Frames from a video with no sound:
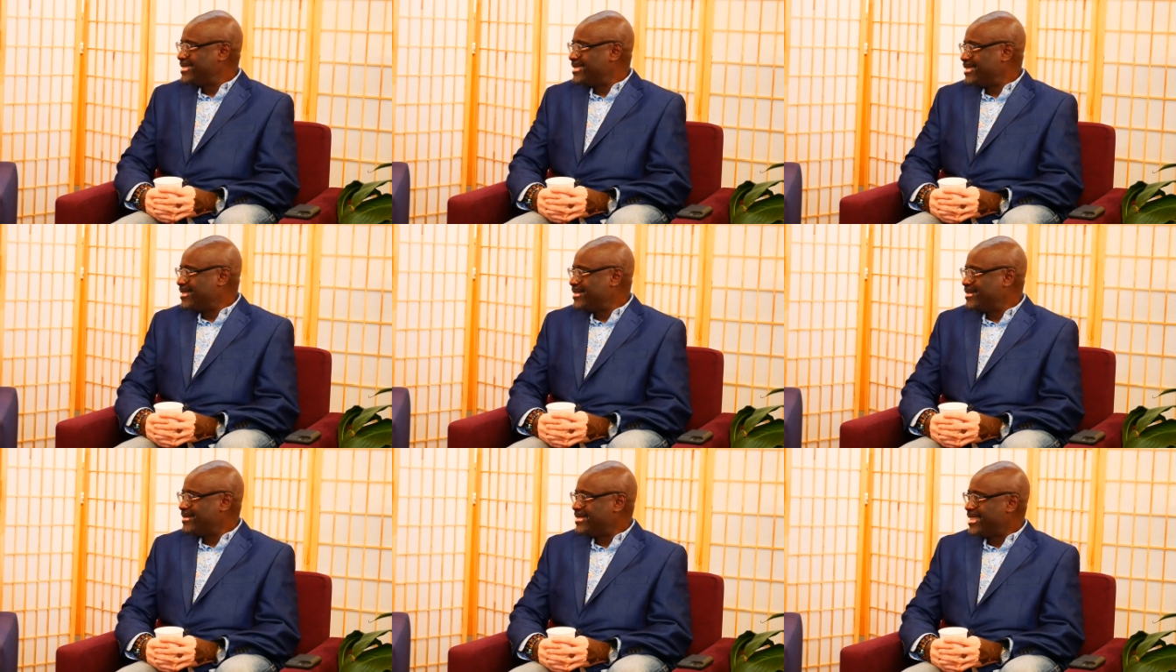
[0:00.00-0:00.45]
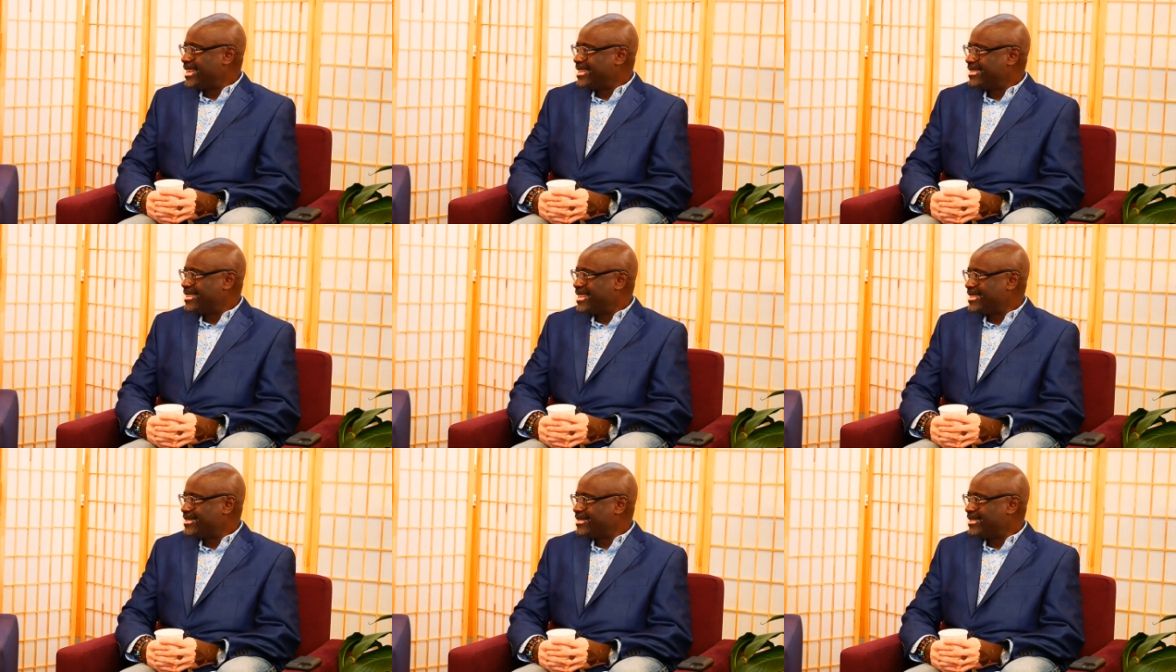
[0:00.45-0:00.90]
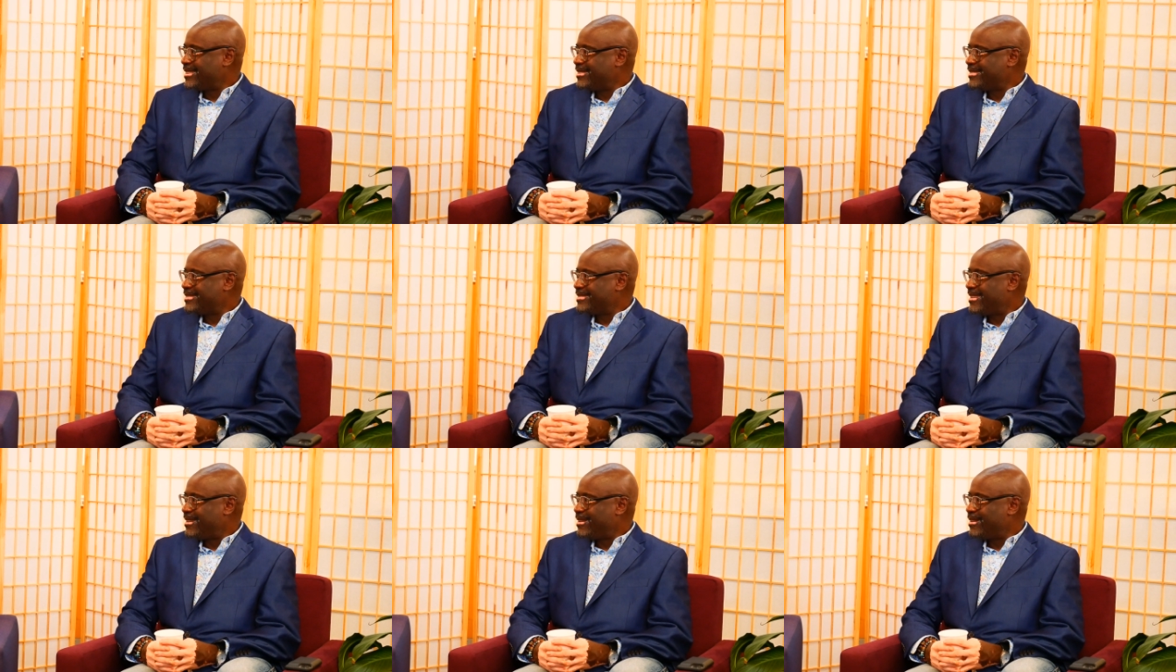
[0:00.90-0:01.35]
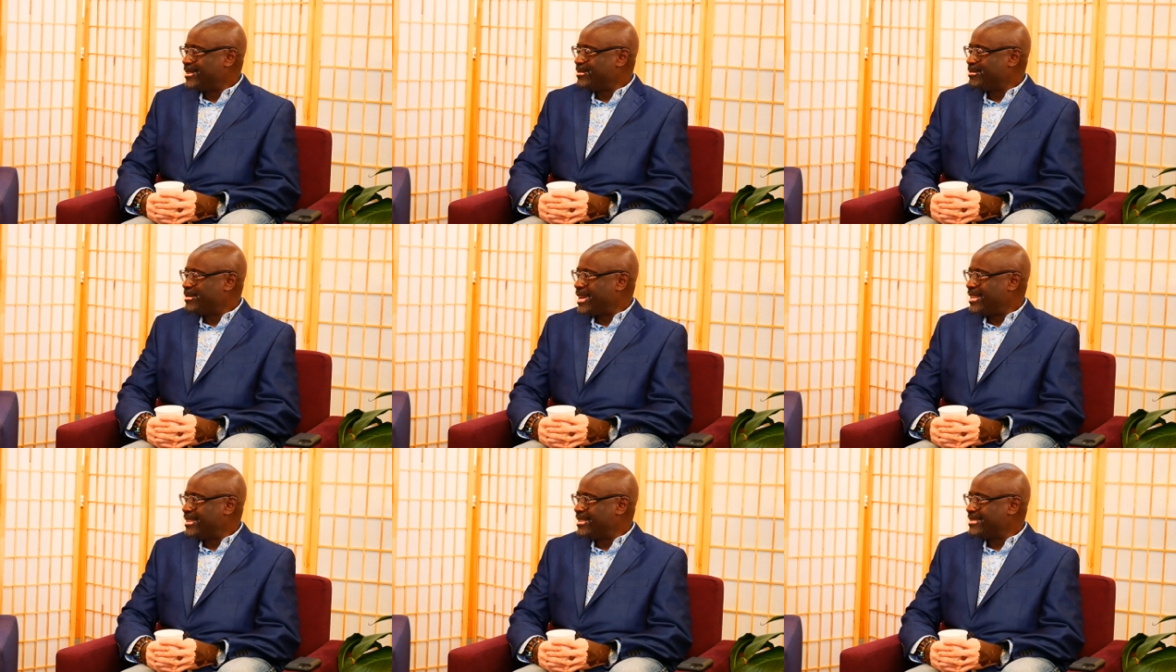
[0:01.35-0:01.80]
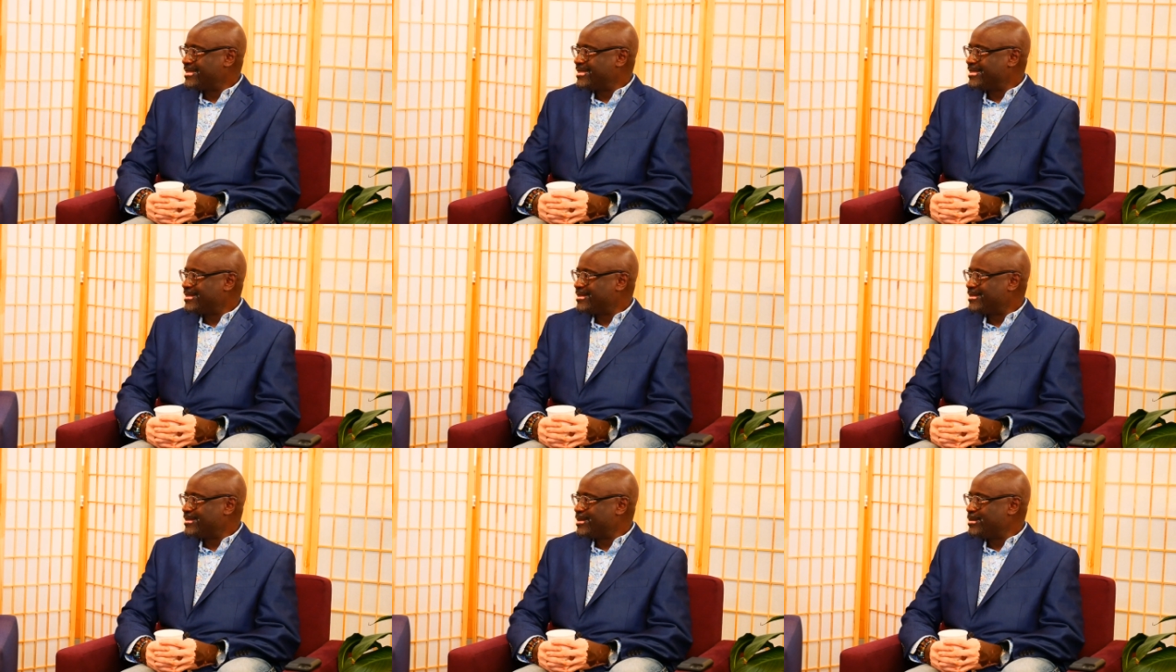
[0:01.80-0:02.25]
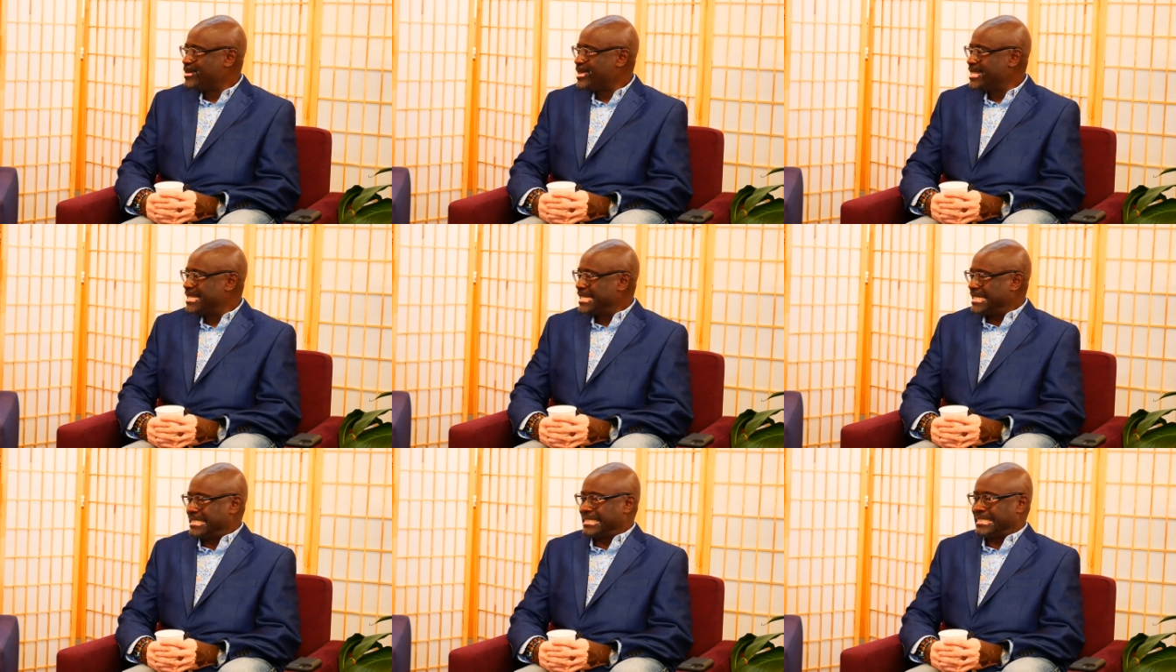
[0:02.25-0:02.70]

So that, that's a hard balance for me.